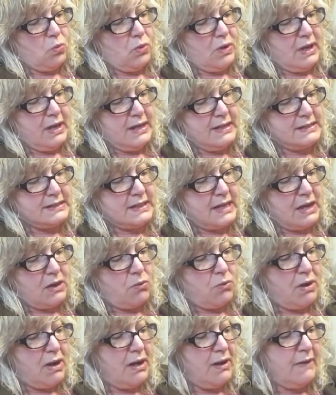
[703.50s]
He's
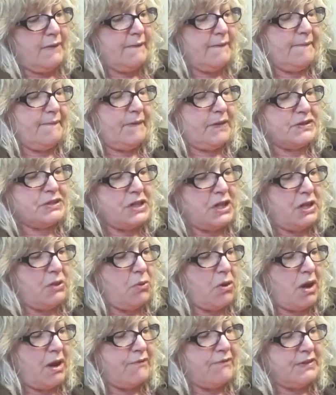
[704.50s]
like, well, I'll tell you
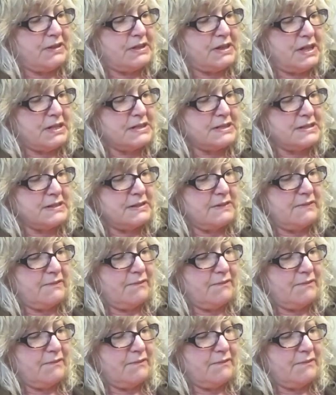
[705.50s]
what, if it doesn't